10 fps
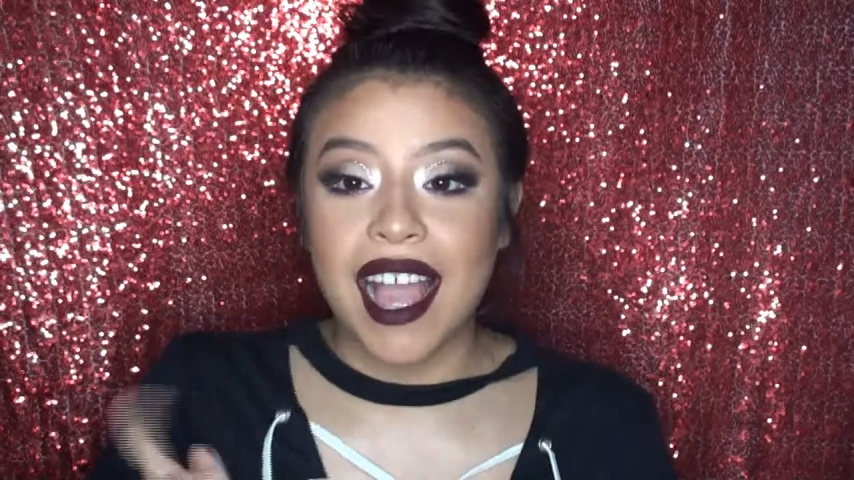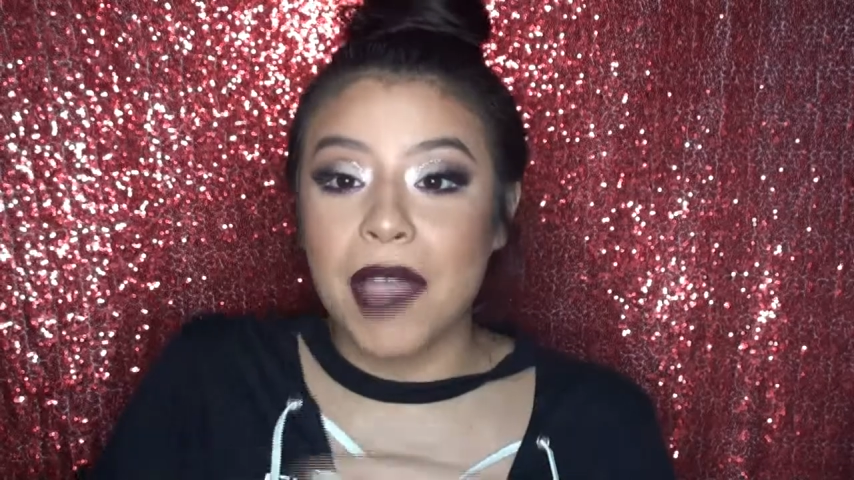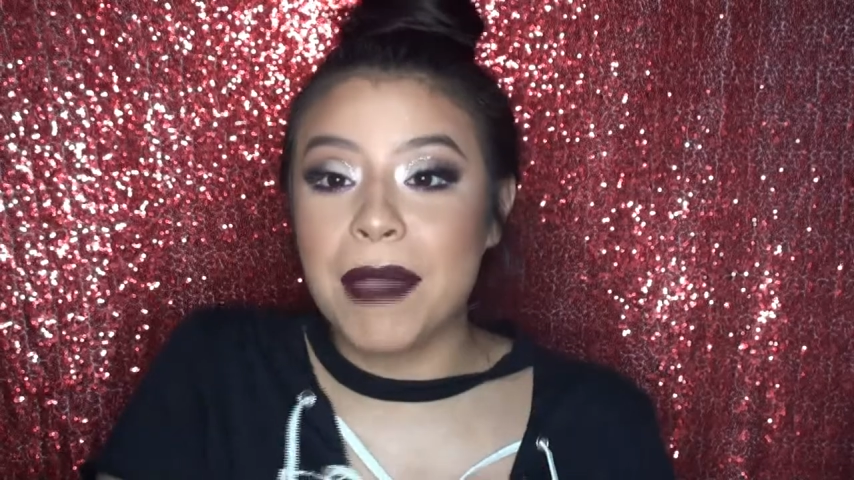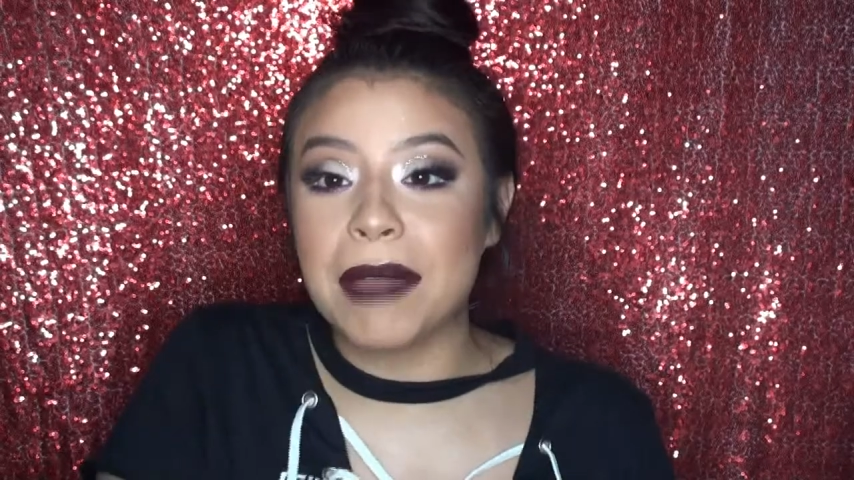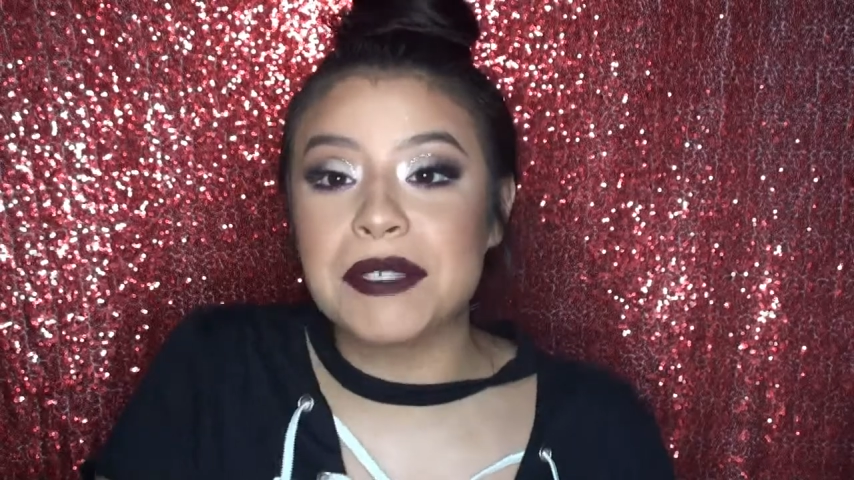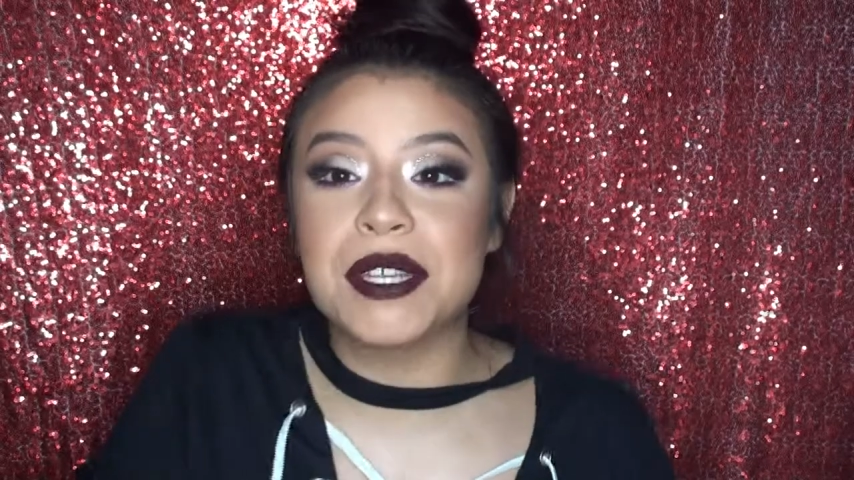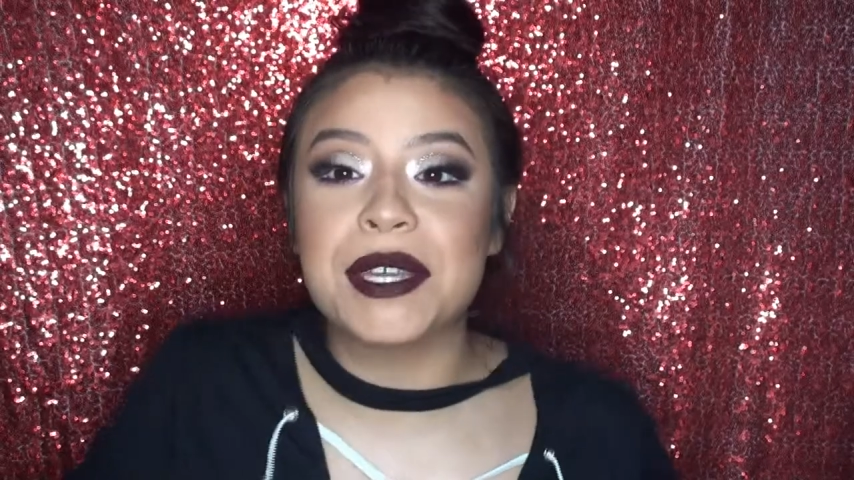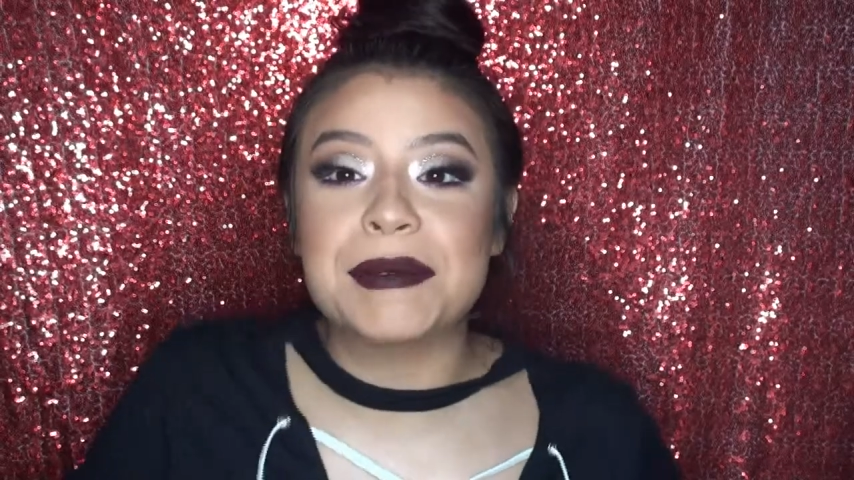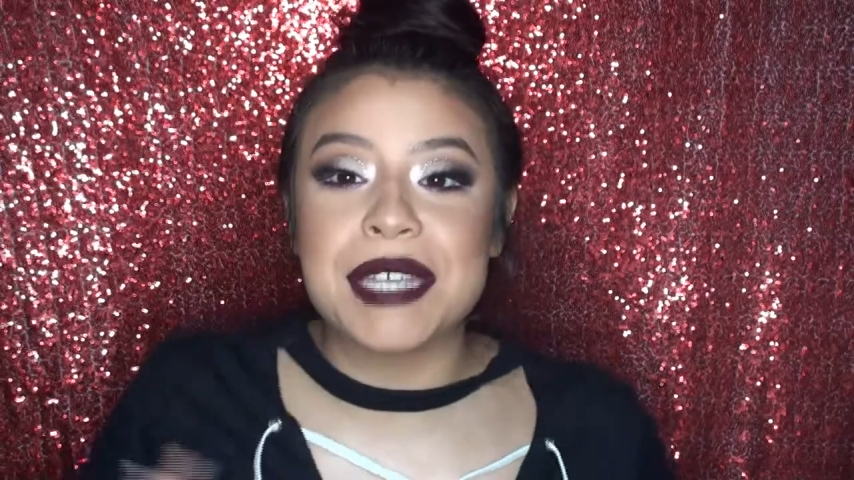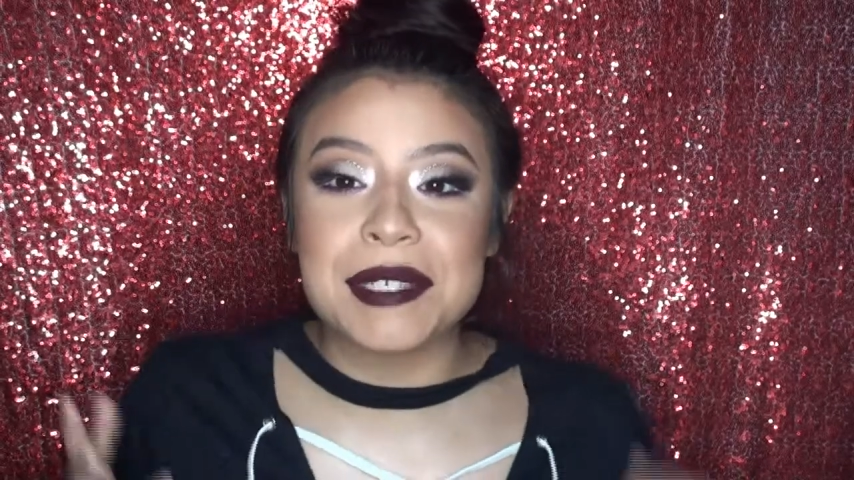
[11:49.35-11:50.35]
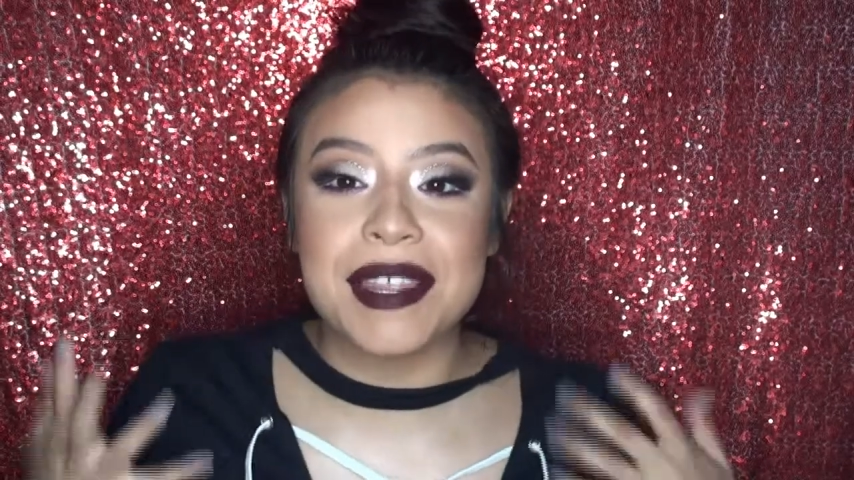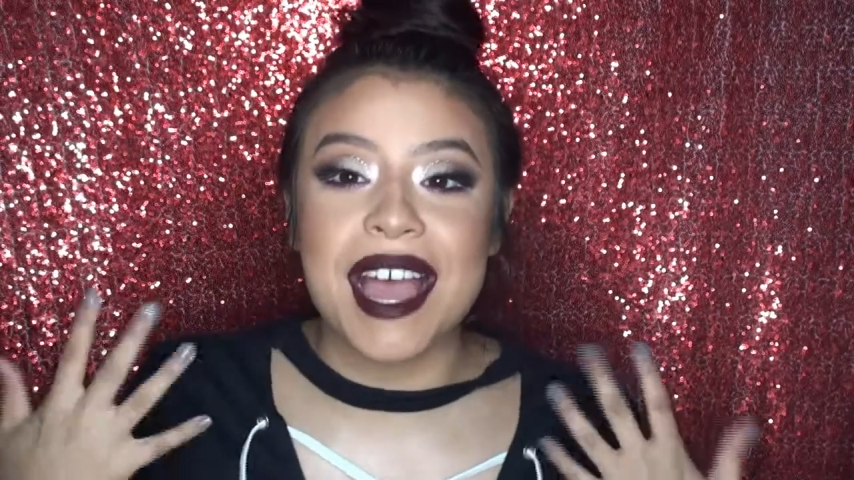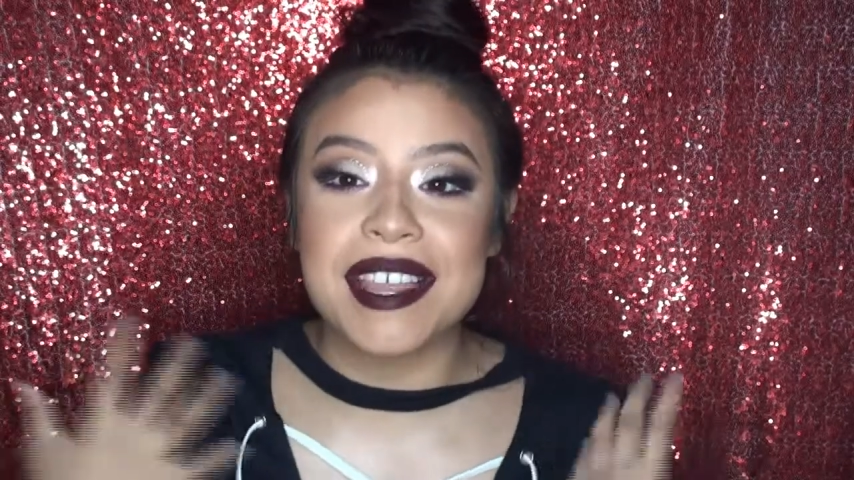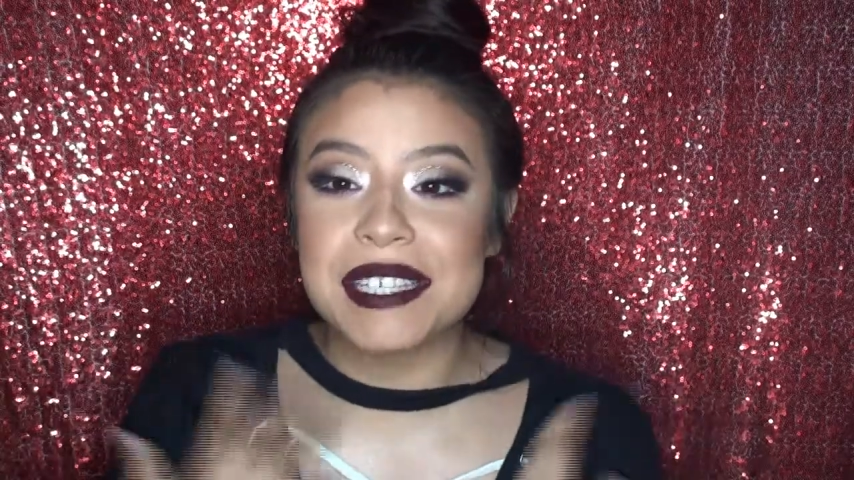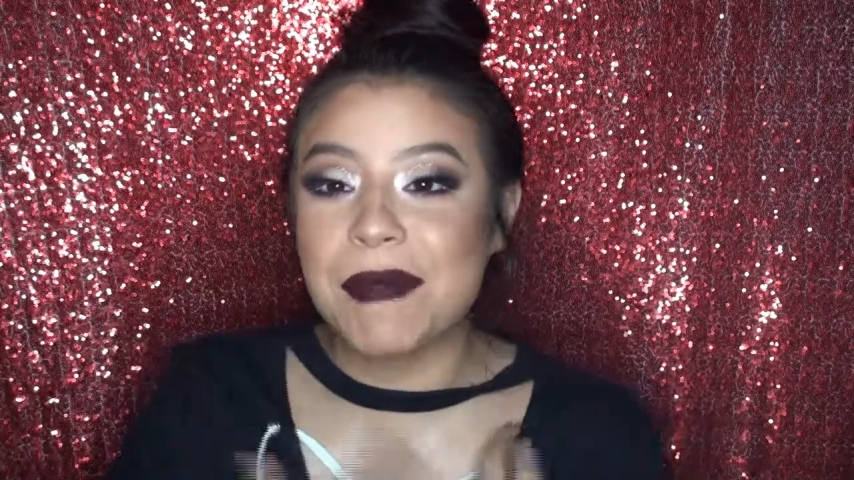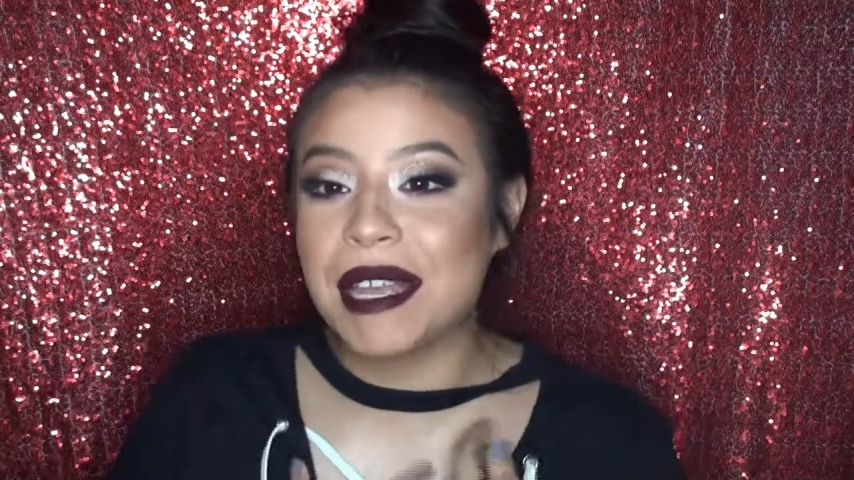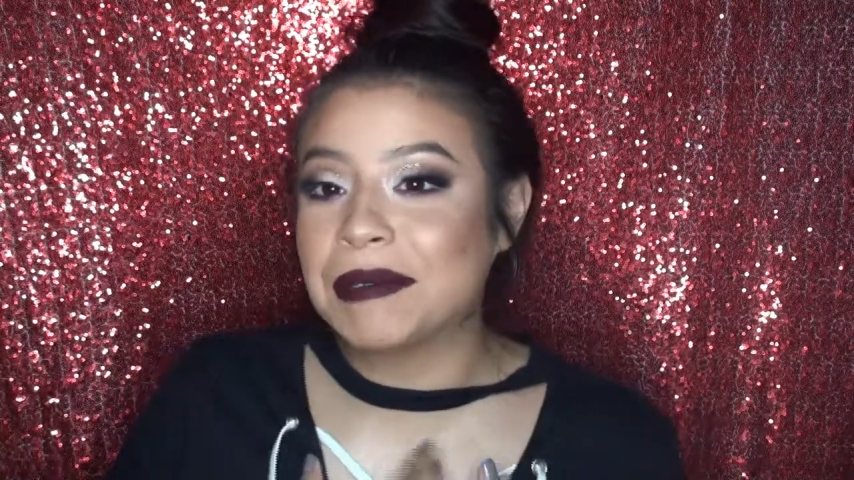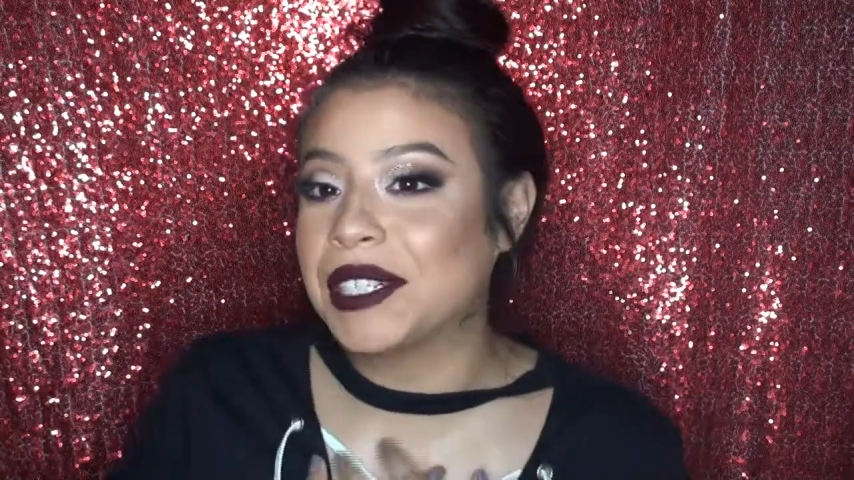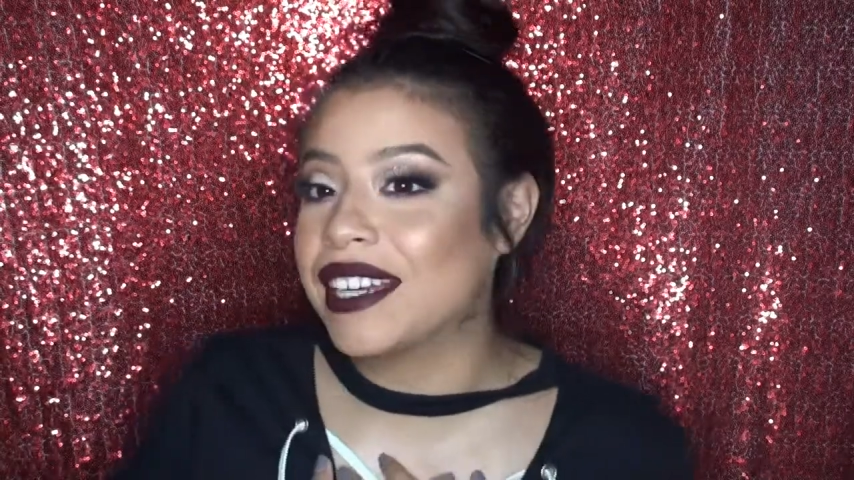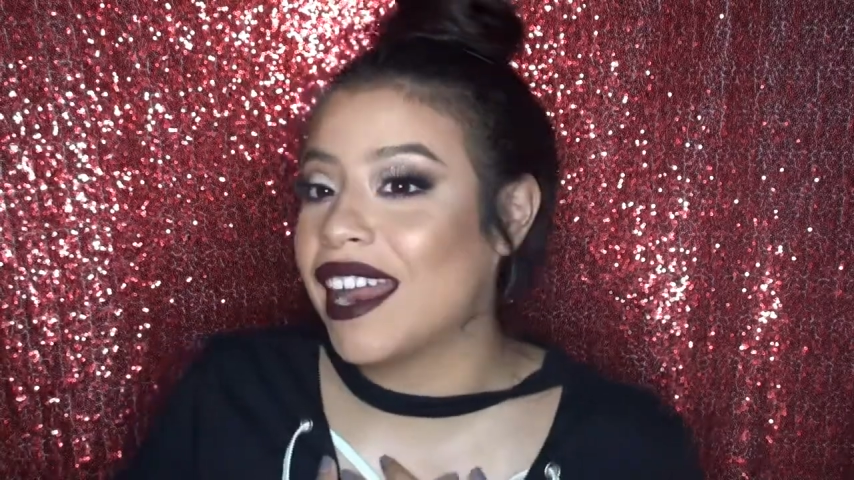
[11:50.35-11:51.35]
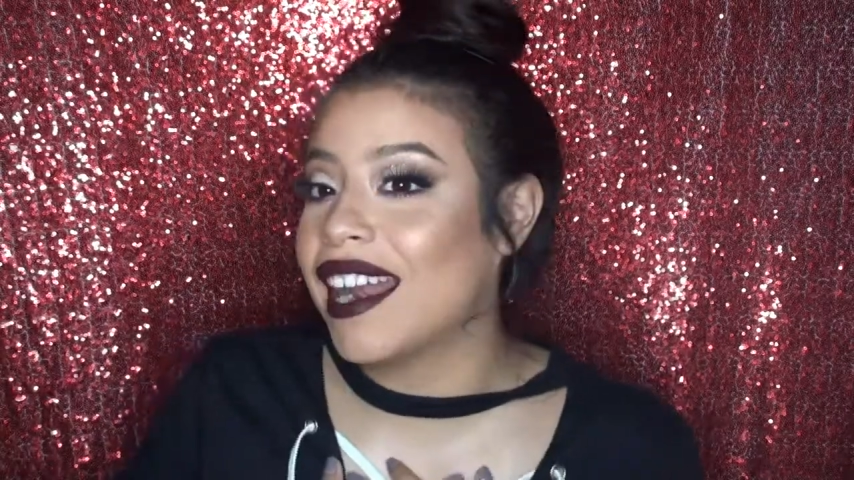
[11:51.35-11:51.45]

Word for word: I'm absolutely obsessed with how this makeup turned out,